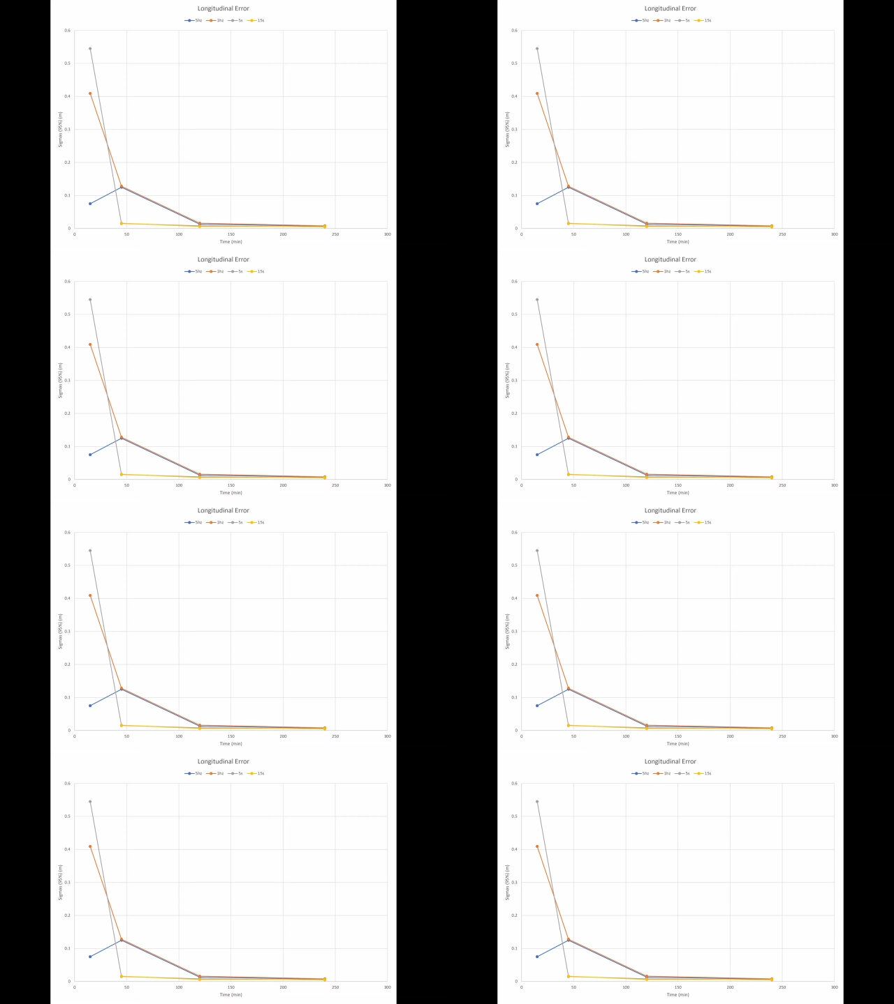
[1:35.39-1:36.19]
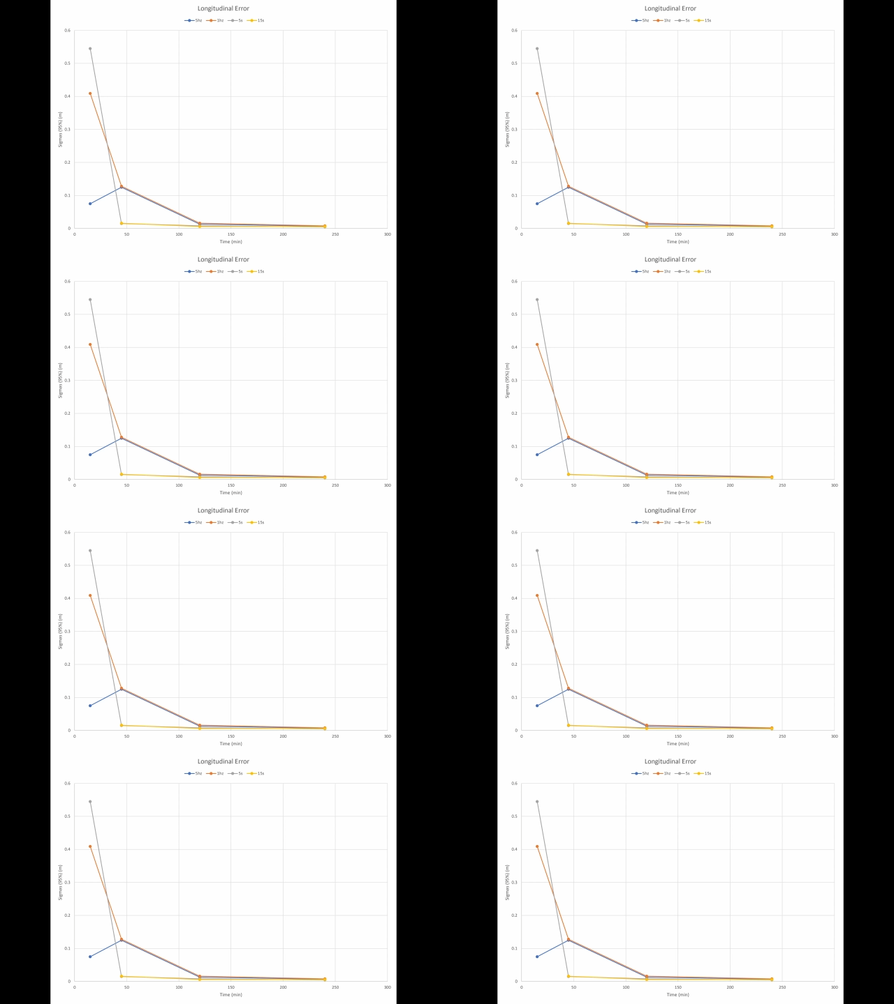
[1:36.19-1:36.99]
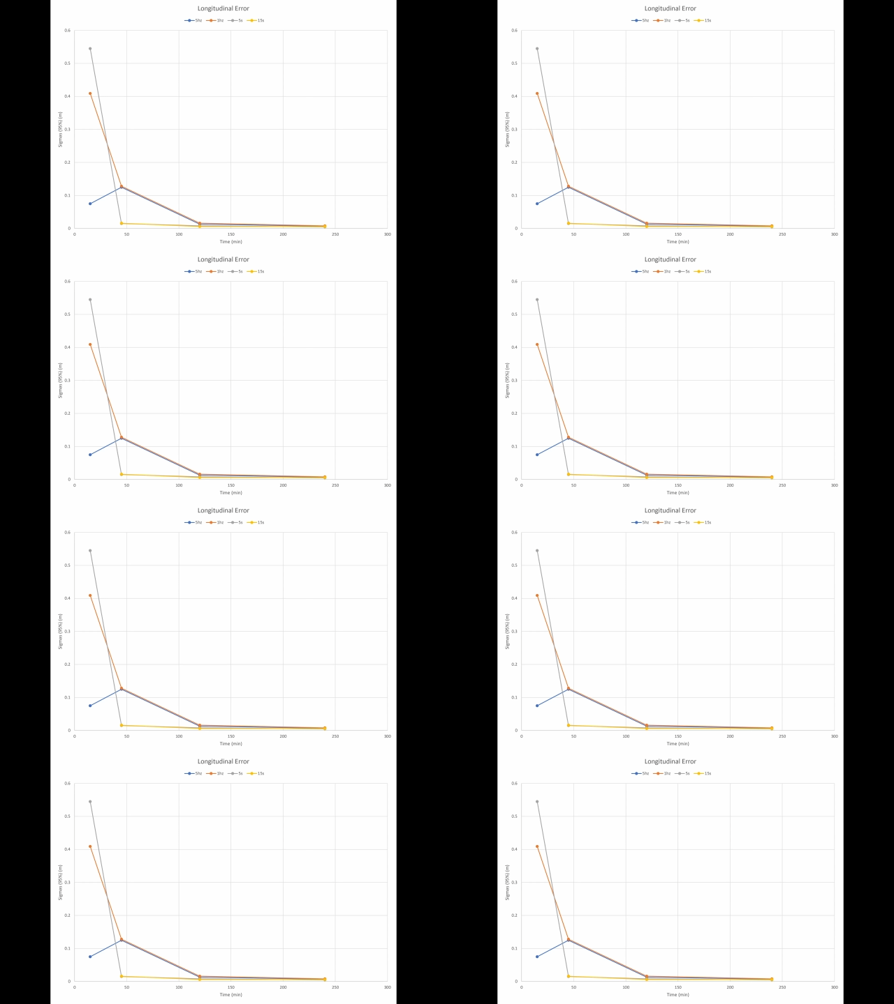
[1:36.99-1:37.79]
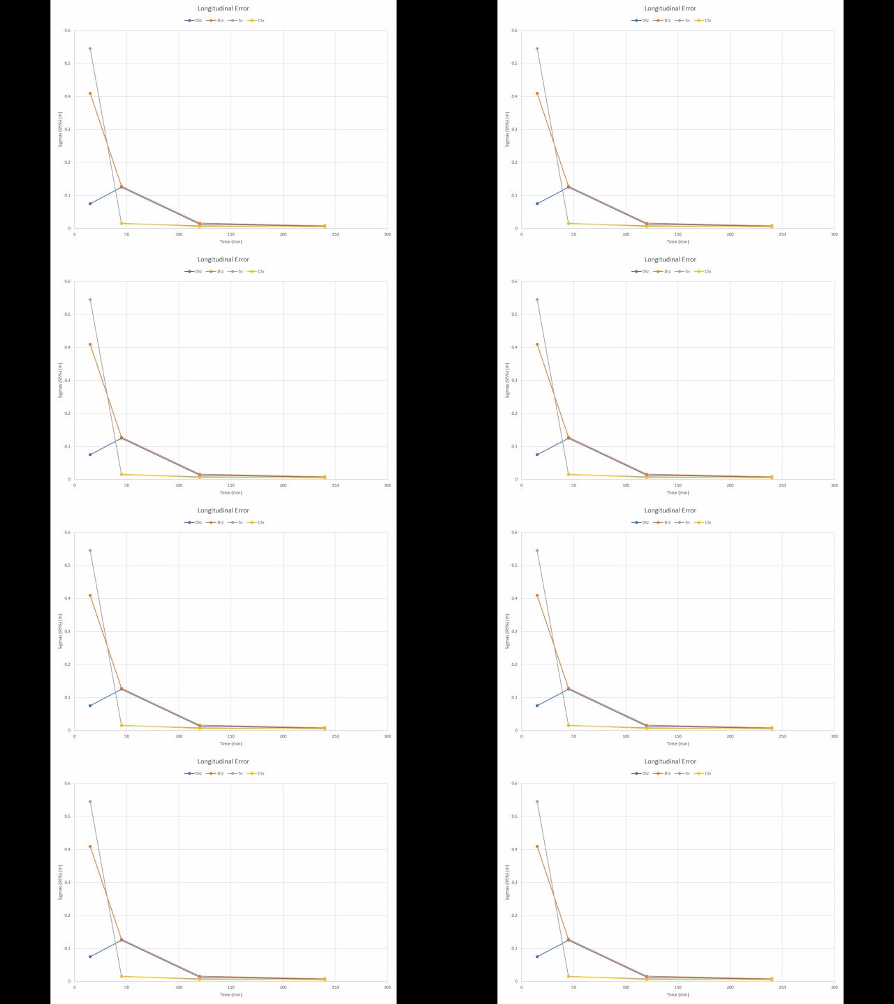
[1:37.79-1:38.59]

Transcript: (no speaker visible)